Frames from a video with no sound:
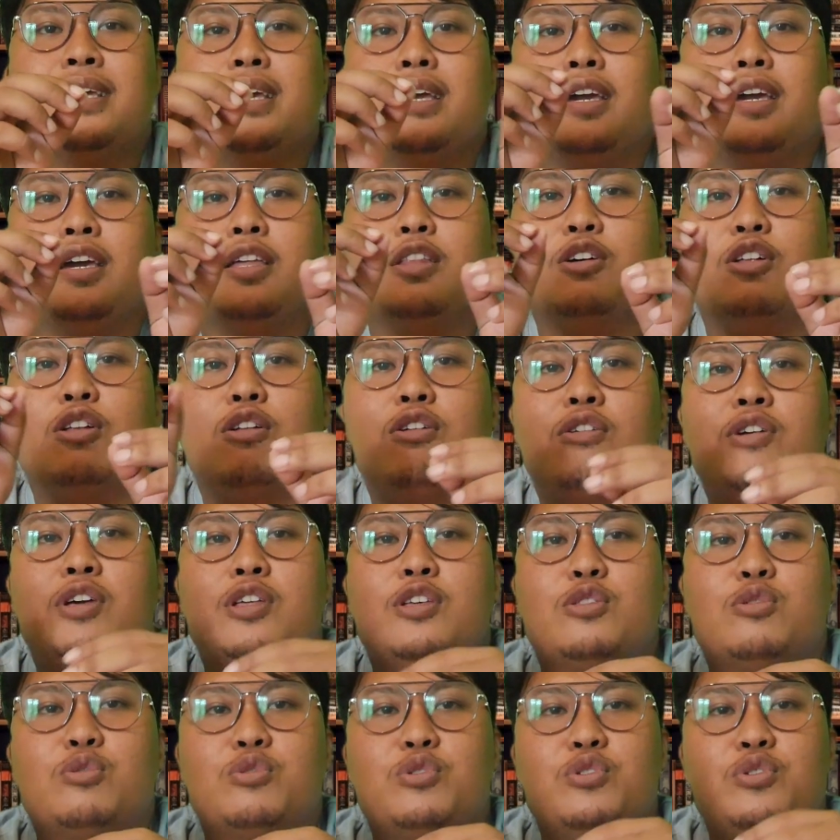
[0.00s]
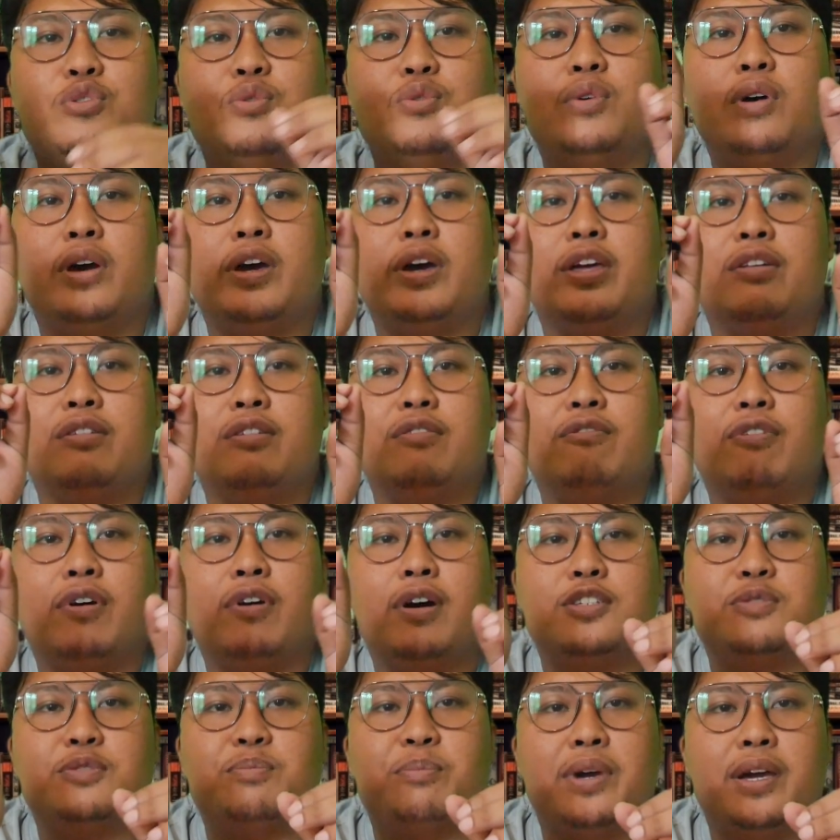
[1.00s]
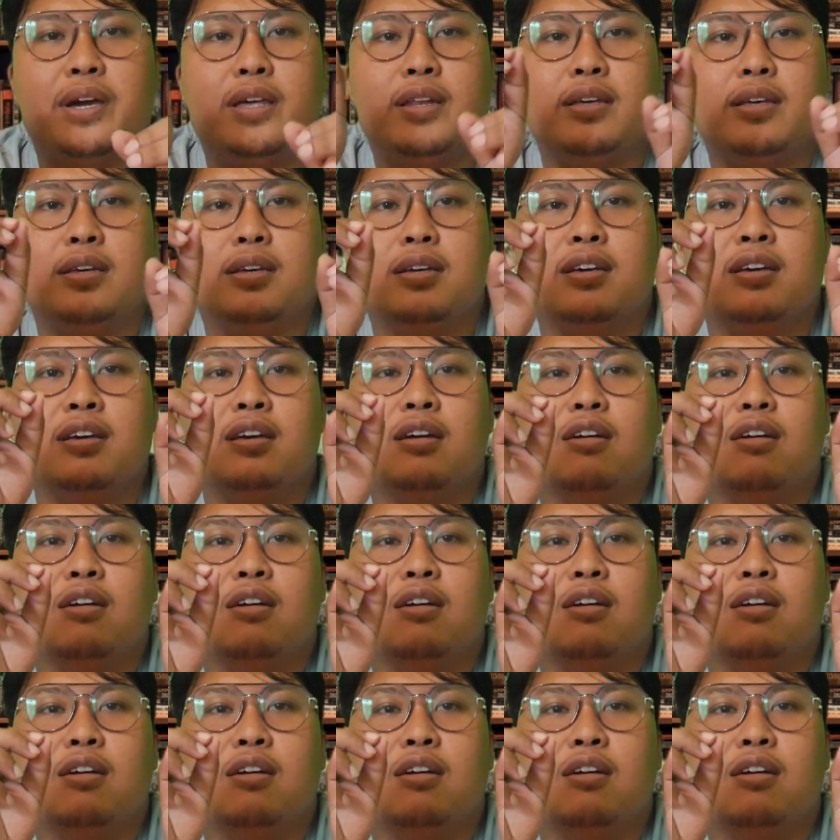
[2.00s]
it allowing to invest money